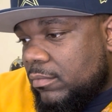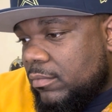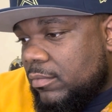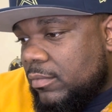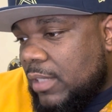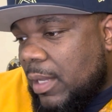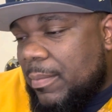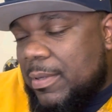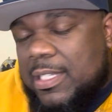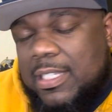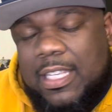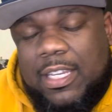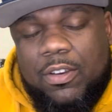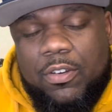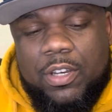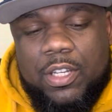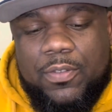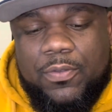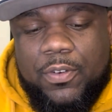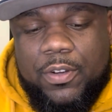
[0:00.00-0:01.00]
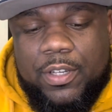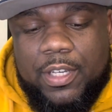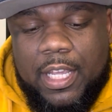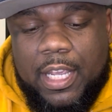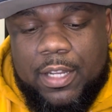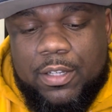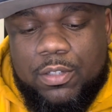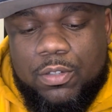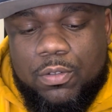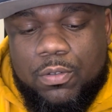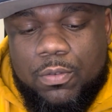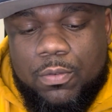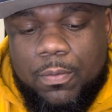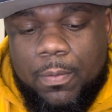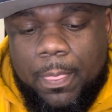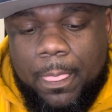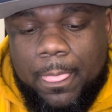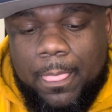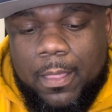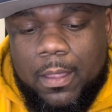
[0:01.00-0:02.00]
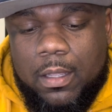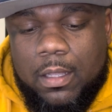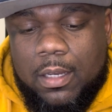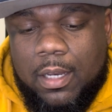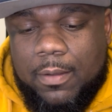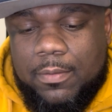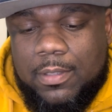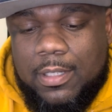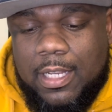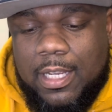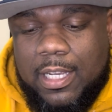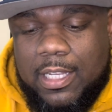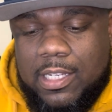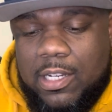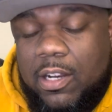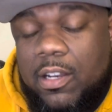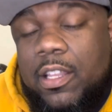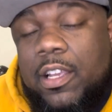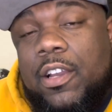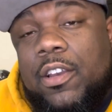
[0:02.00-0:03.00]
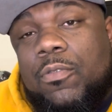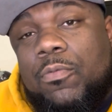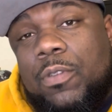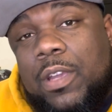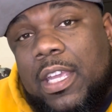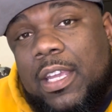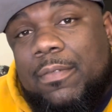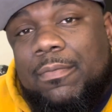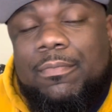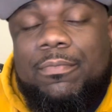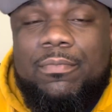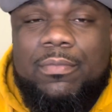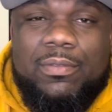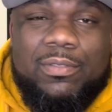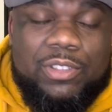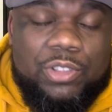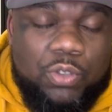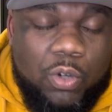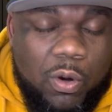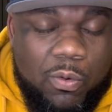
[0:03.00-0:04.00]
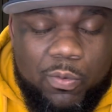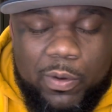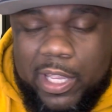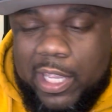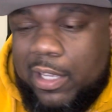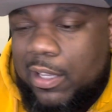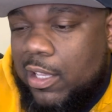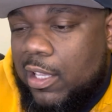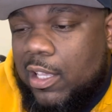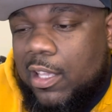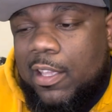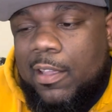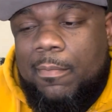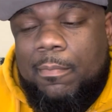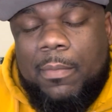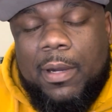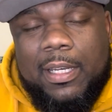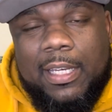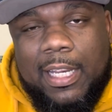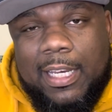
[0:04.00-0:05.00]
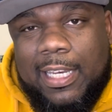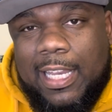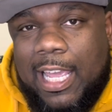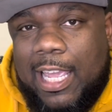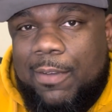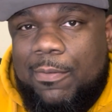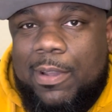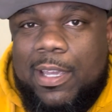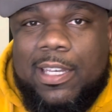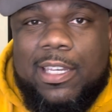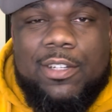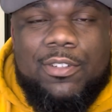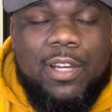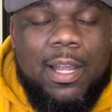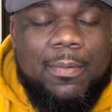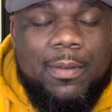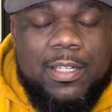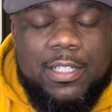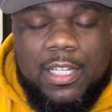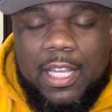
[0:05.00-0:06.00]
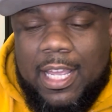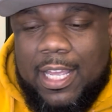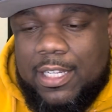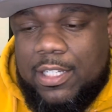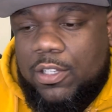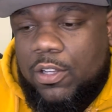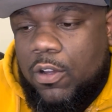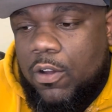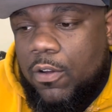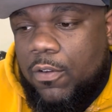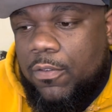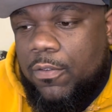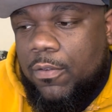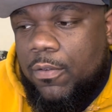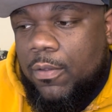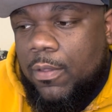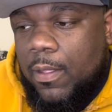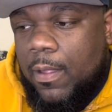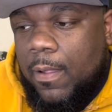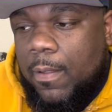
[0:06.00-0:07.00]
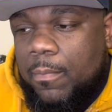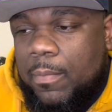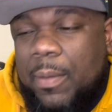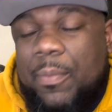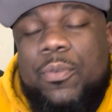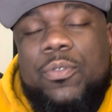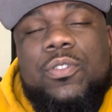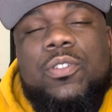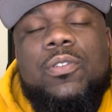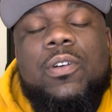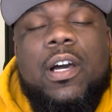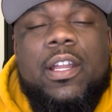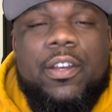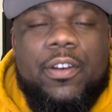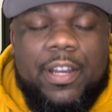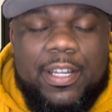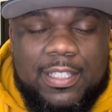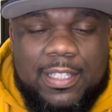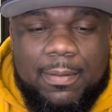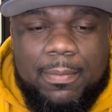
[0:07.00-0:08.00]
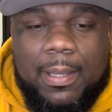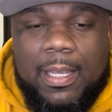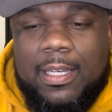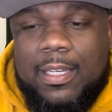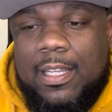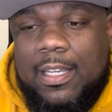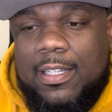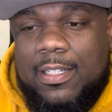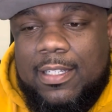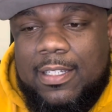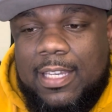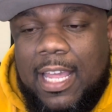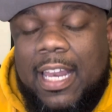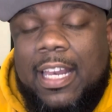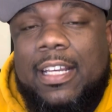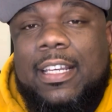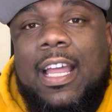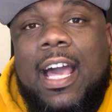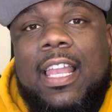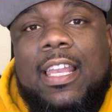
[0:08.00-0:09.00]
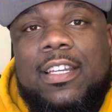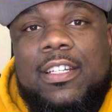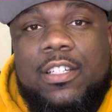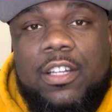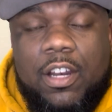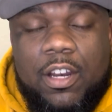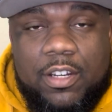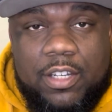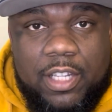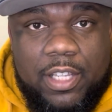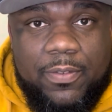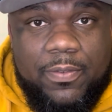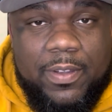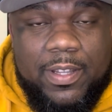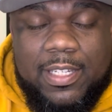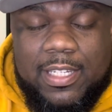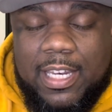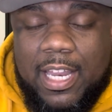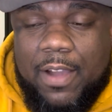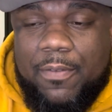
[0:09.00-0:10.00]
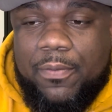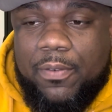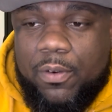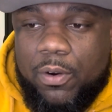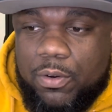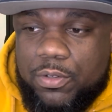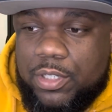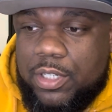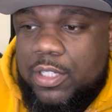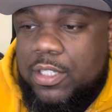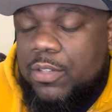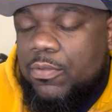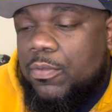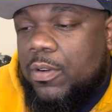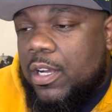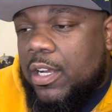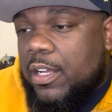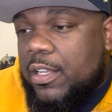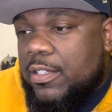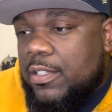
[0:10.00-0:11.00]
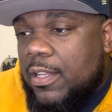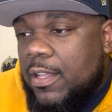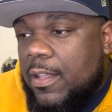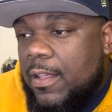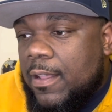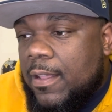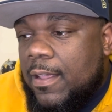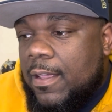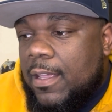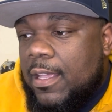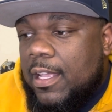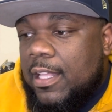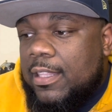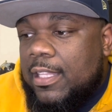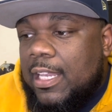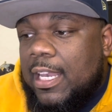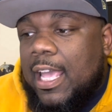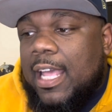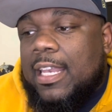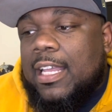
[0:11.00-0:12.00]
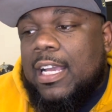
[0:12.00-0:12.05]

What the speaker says: I've been sitting on this for a day or two, you know what I'm saying? Because earlier in the week, short week, Monday night, we had to drop the Giants off. People still underestimating us, not acknowledging our defense and how ferocious it was. Then I had to